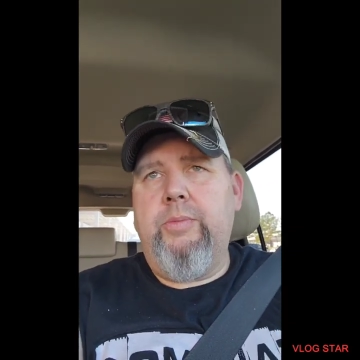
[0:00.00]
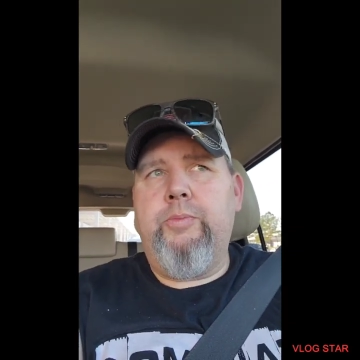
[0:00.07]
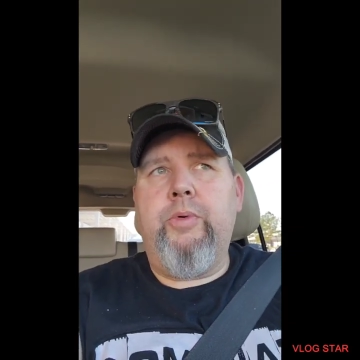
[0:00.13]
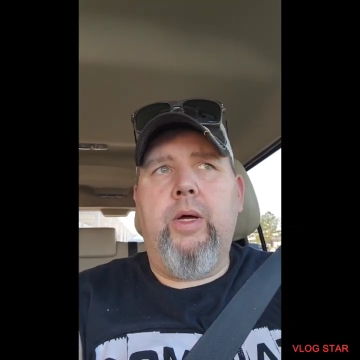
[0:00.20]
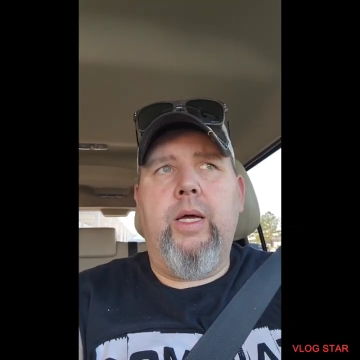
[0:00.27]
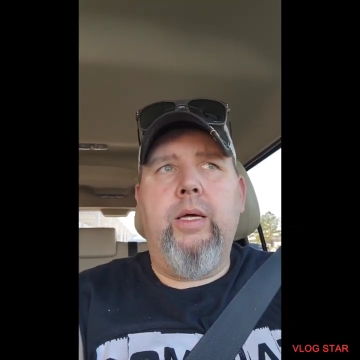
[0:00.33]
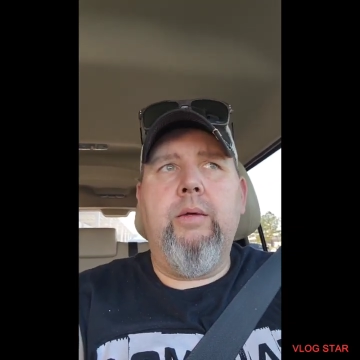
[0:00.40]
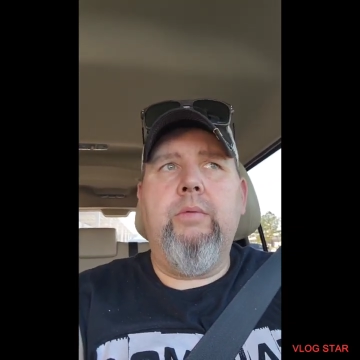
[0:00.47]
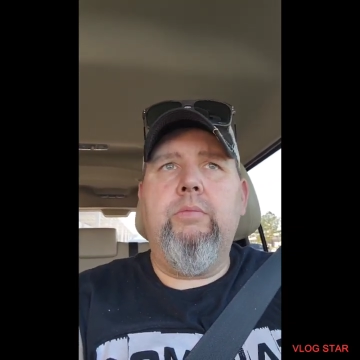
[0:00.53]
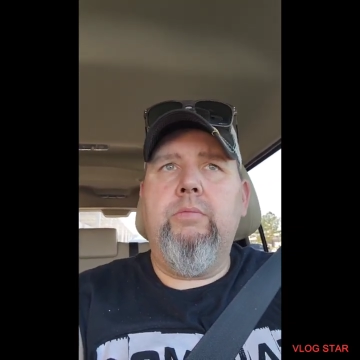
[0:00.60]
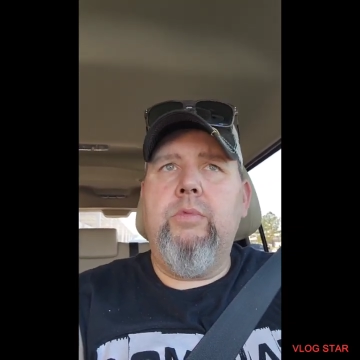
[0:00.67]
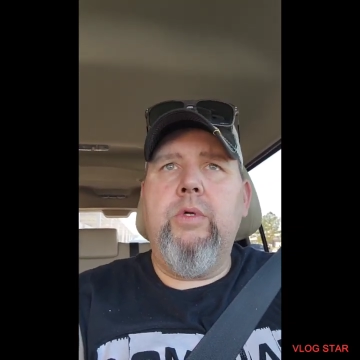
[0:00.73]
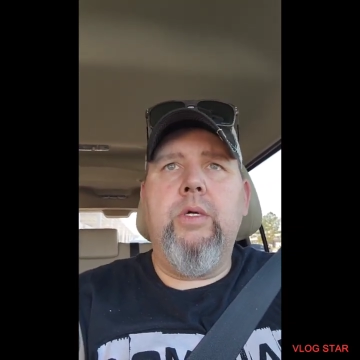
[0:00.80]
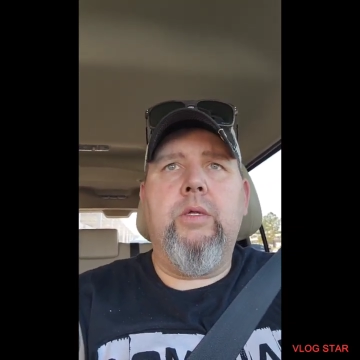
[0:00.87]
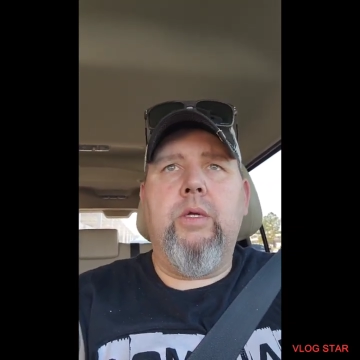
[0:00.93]
probably a
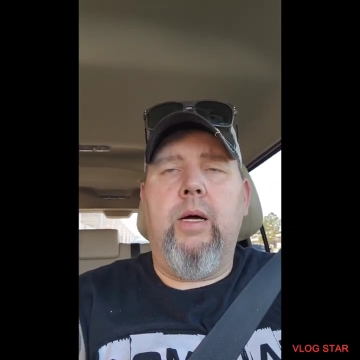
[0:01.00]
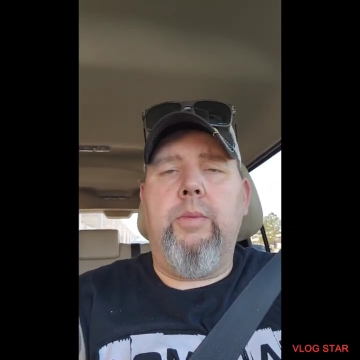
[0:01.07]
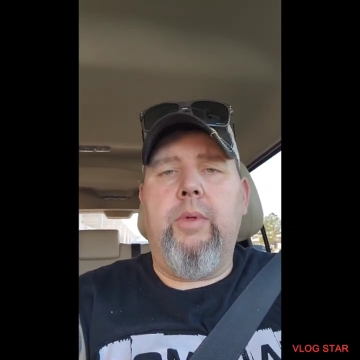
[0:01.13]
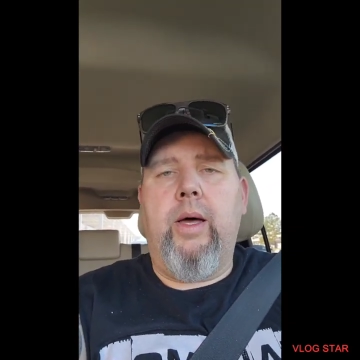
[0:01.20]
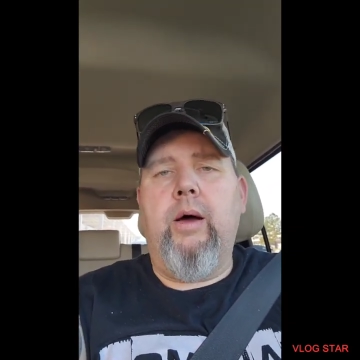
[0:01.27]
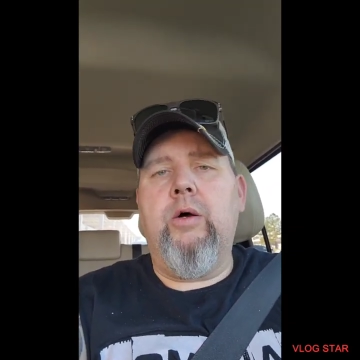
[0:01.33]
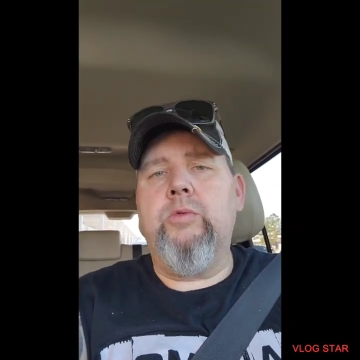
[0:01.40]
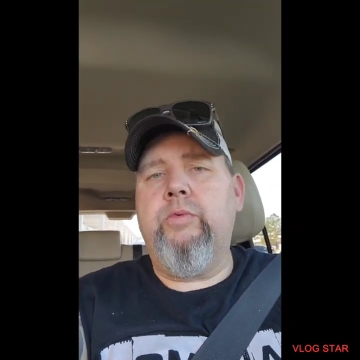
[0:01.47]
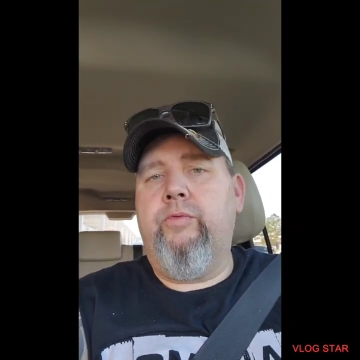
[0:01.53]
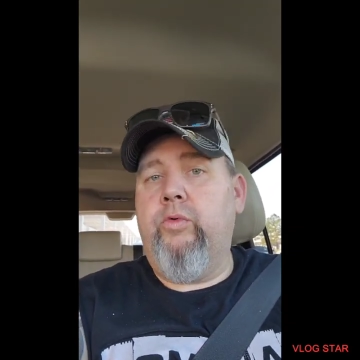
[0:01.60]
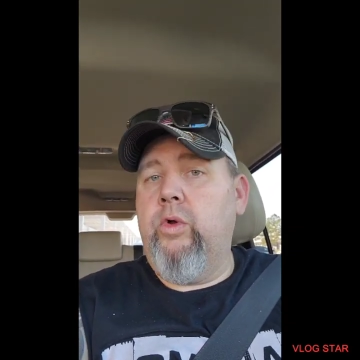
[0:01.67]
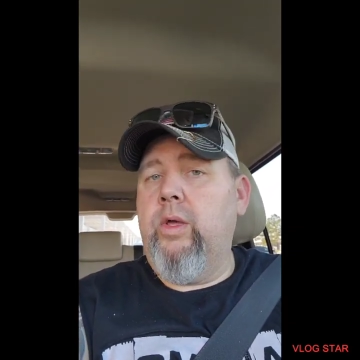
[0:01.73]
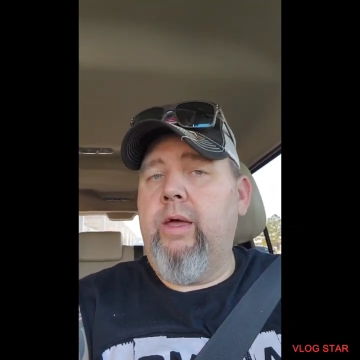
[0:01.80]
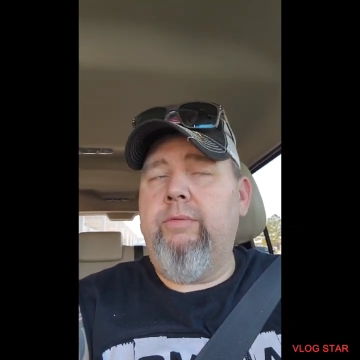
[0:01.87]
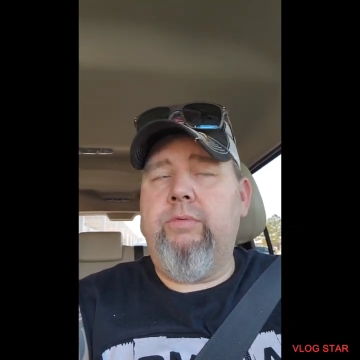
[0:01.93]
good couple hours
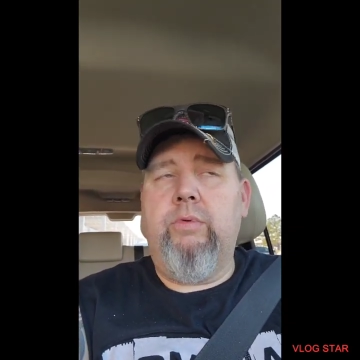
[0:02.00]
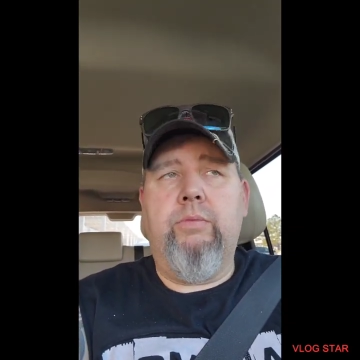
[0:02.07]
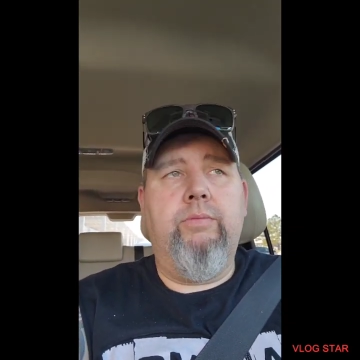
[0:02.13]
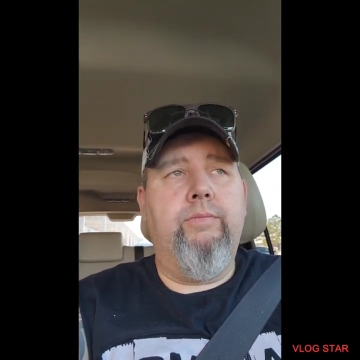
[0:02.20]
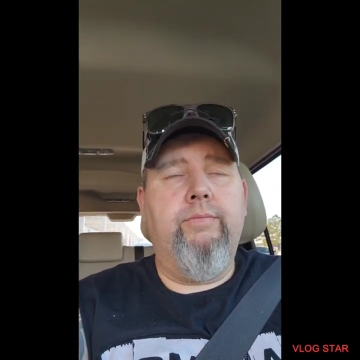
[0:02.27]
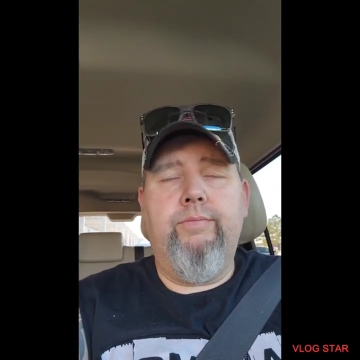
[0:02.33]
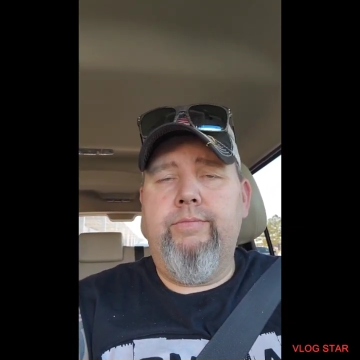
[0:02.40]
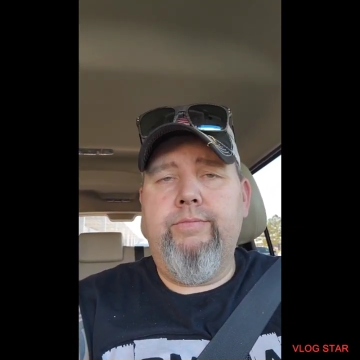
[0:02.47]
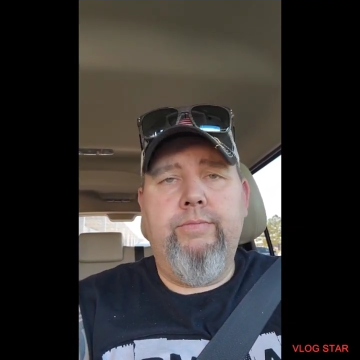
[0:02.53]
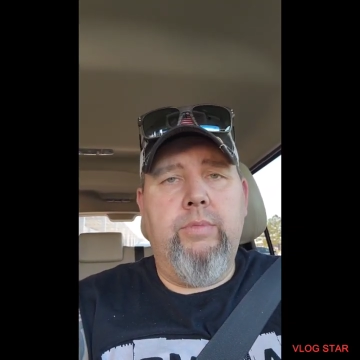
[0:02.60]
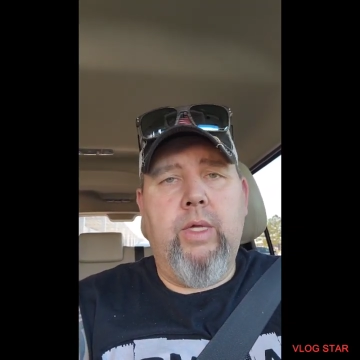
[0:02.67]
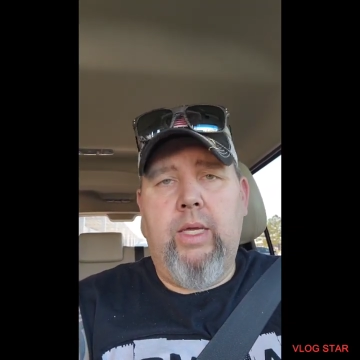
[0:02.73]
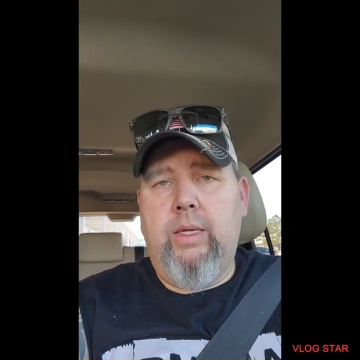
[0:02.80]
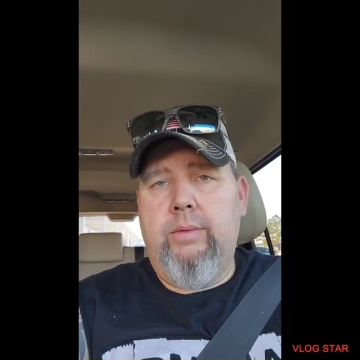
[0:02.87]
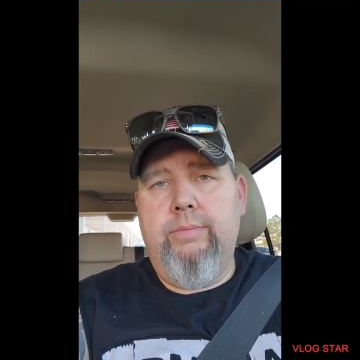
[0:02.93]
before you have to
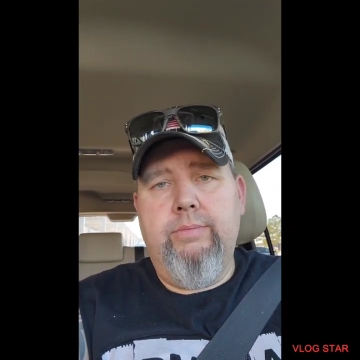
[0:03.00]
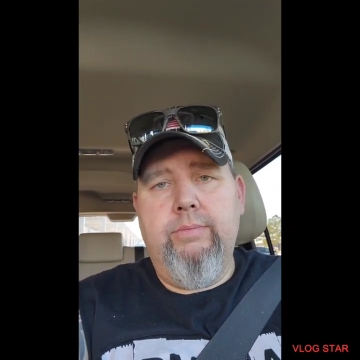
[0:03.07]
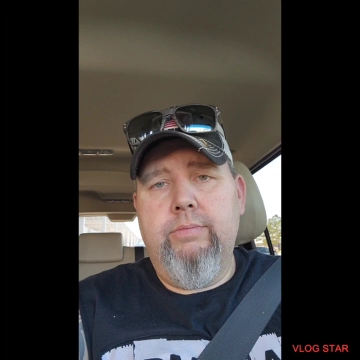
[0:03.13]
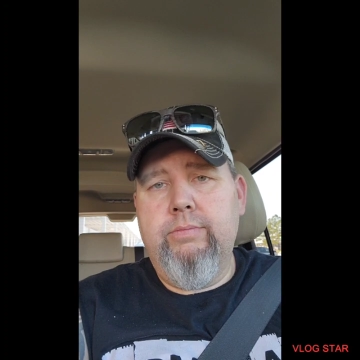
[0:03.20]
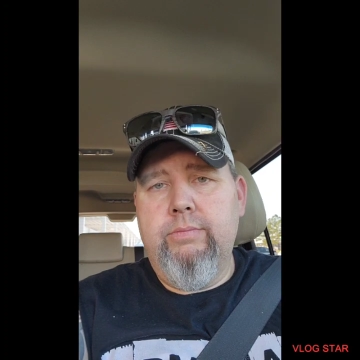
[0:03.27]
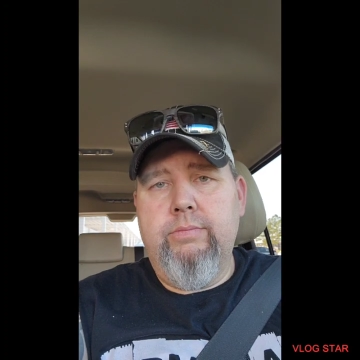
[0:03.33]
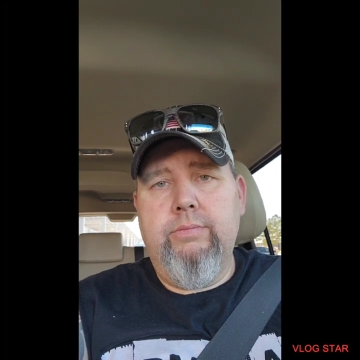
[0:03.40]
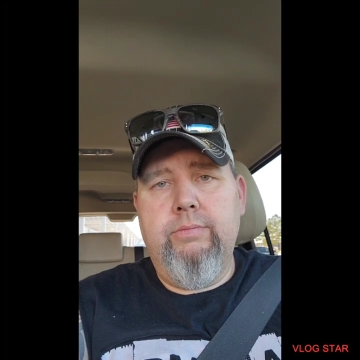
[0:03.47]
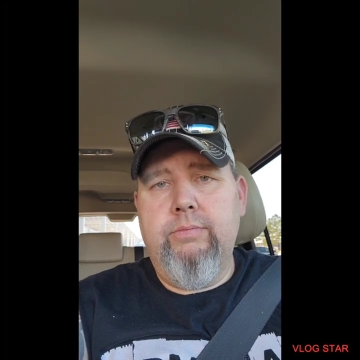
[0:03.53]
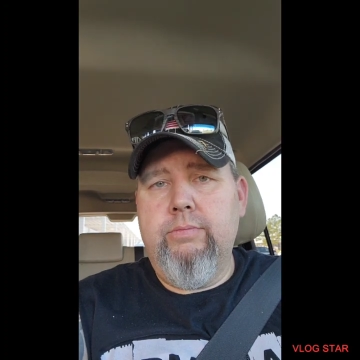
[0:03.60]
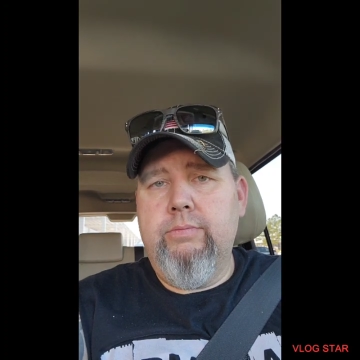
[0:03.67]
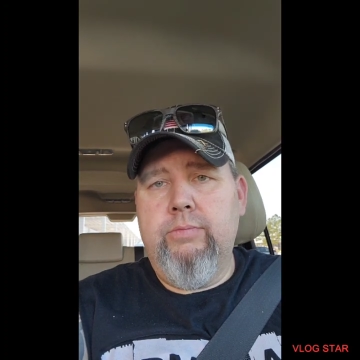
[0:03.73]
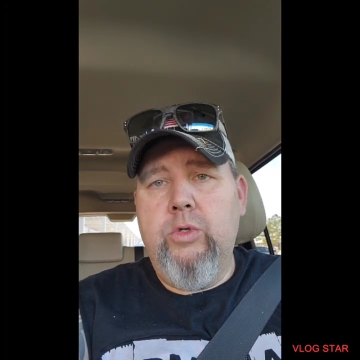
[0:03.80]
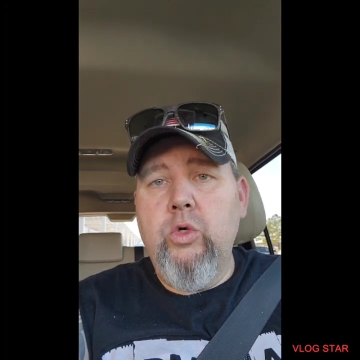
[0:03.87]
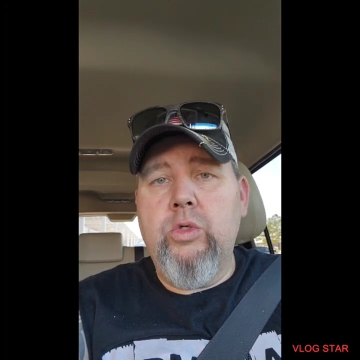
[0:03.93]
like
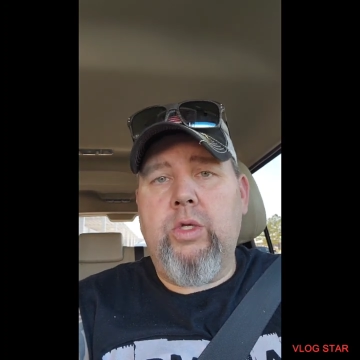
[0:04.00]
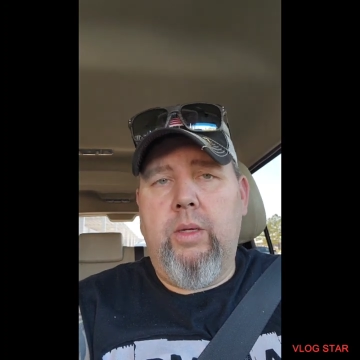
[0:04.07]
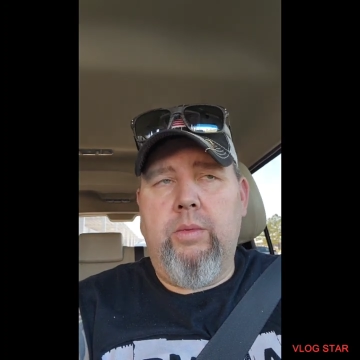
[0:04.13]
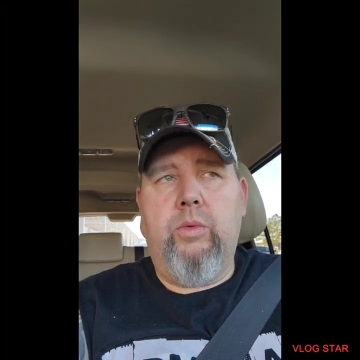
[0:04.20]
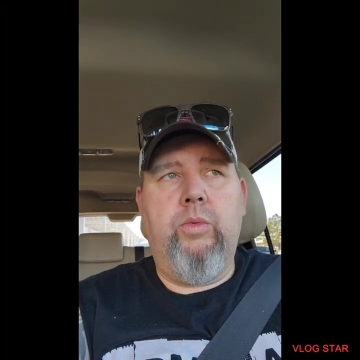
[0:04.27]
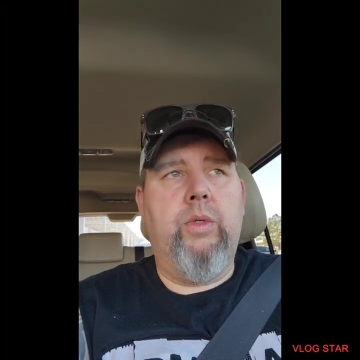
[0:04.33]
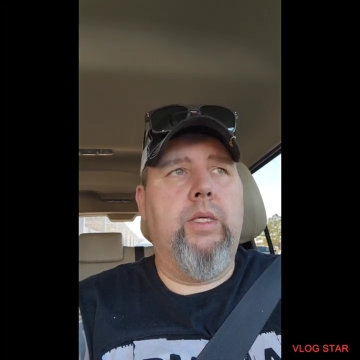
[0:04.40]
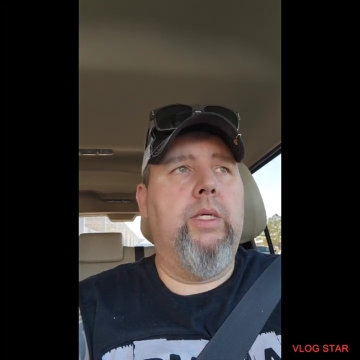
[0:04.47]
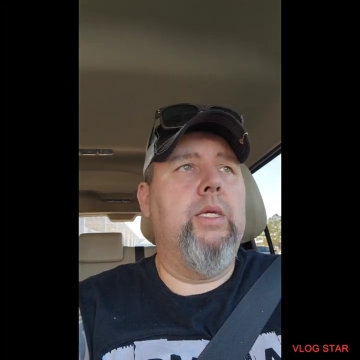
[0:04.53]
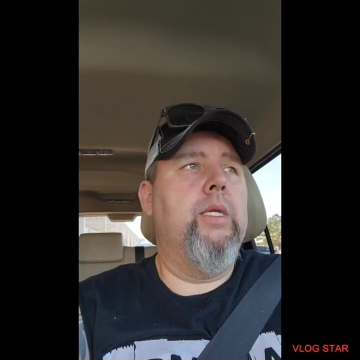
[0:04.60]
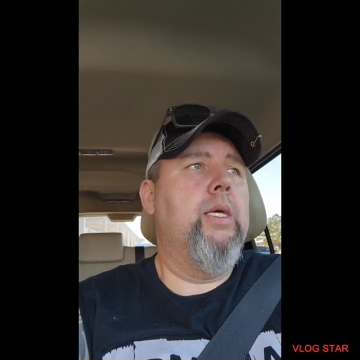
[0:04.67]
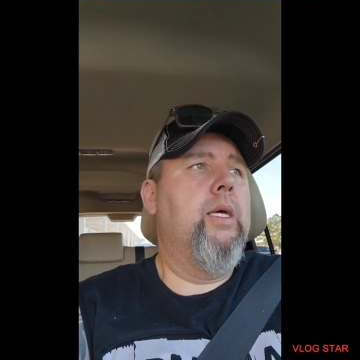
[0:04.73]
do something with it.